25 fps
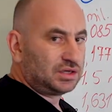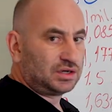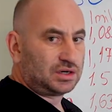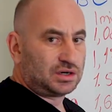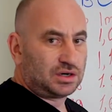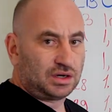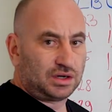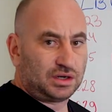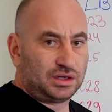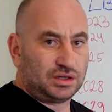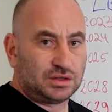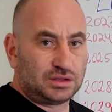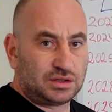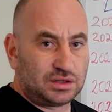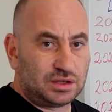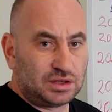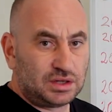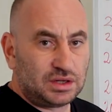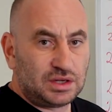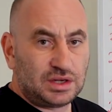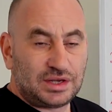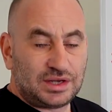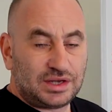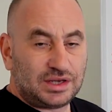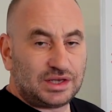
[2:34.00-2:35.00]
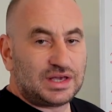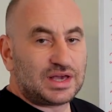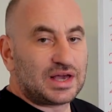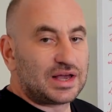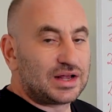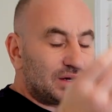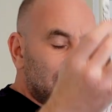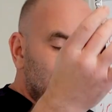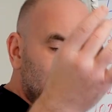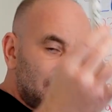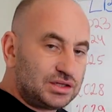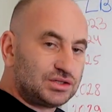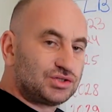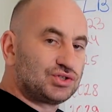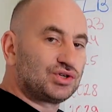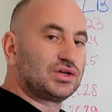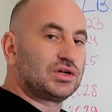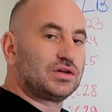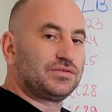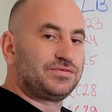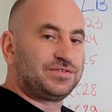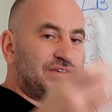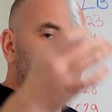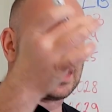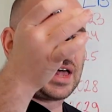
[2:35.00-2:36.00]
target. Again, it's
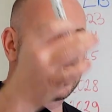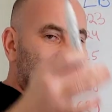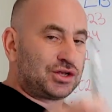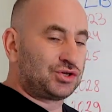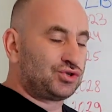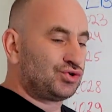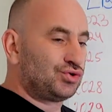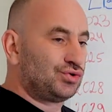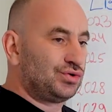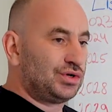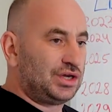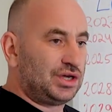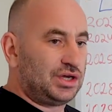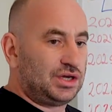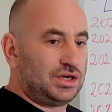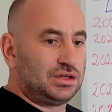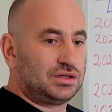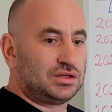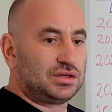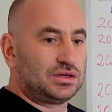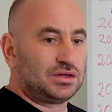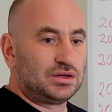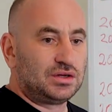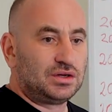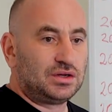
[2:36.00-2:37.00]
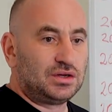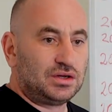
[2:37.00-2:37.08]
gonna fluctuate.